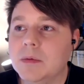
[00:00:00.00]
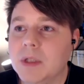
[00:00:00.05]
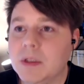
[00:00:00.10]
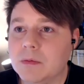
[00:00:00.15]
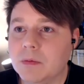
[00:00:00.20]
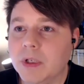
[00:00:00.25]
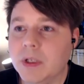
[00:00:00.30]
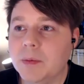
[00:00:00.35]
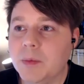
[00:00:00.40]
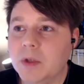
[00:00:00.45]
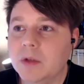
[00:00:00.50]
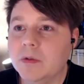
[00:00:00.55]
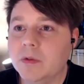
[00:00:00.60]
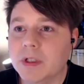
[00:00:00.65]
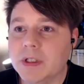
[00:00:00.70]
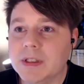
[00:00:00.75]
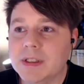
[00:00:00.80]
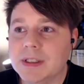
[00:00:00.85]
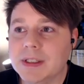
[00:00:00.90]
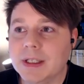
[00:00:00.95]
is really
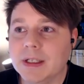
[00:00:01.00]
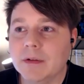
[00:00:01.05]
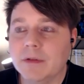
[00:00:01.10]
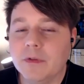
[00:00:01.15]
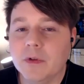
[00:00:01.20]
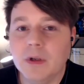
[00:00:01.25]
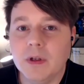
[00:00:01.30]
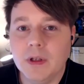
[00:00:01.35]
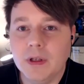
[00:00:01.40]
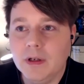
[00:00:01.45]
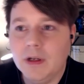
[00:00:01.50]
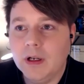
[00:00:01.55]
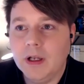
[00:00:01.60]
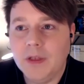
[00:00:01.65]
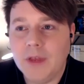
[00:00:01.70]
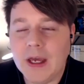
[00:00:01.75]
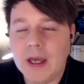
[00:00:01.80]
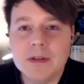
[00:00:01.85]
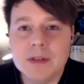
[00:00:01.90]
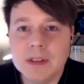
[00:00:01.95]
beautiful because it's like for a
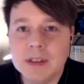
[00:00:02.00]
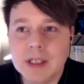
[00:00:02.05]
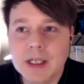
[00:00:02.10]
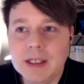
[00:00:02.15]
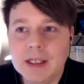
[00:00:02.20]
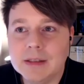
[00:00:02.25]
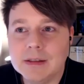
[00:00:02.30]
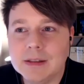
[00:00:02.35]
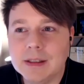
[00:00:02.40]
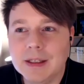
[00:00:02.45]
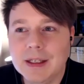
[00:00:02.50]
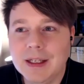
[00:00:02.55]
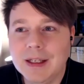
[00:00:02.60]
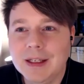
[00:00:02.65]
thousand days